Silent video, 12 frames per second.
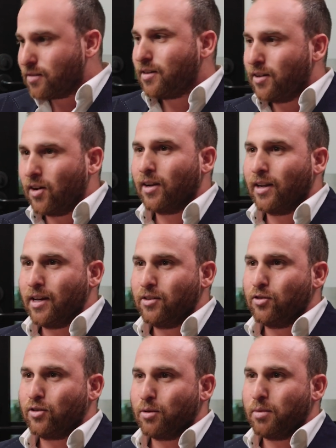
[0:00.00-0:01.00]
lead
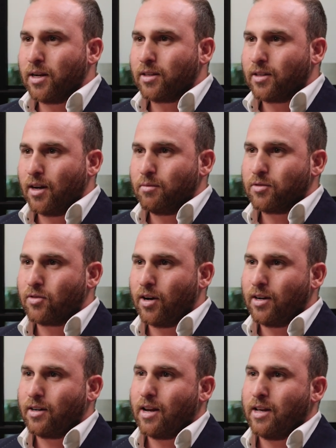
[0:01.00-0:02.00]
you to better times,
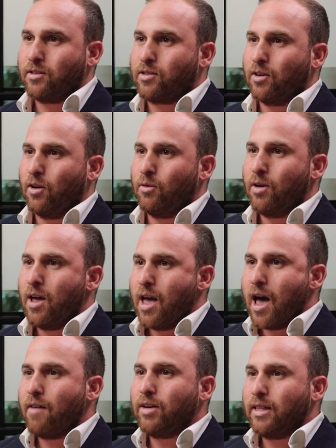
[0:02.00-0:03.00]
right? And so
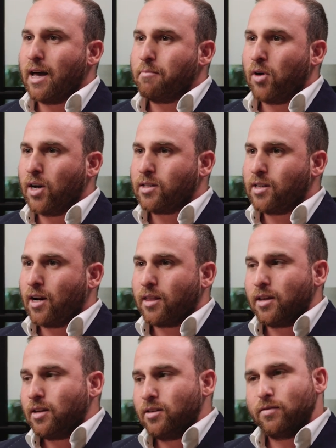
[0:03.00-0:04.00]
having that mindset, I
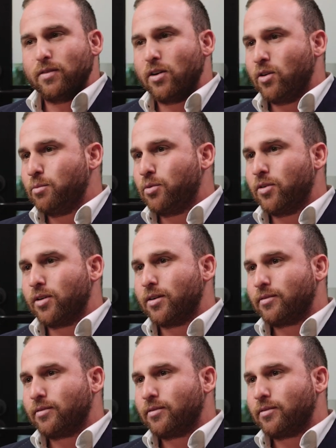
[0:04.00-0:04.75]
think, is very important.